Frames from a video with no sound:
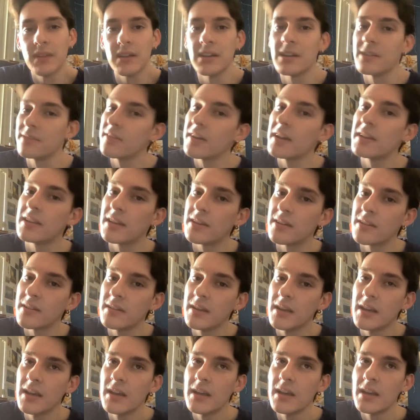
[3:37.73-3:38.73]
And I find that
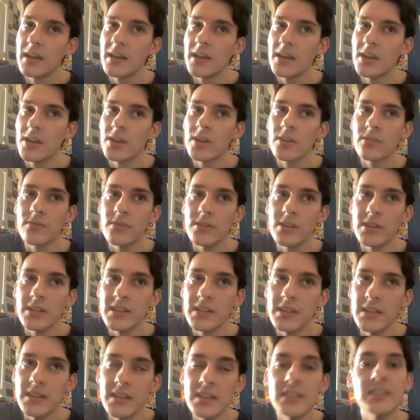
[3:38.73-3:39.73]

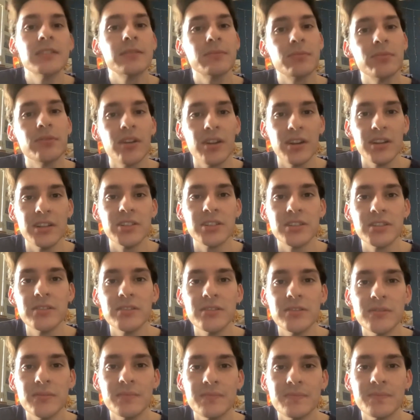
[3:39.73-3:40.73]
really
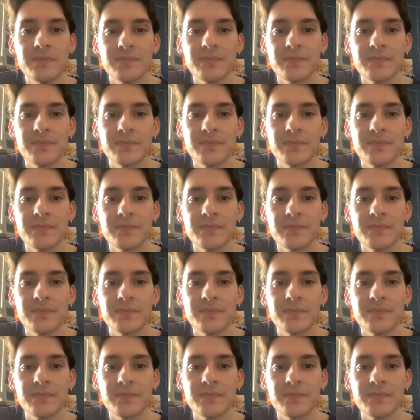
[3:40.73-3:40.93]
inspirational.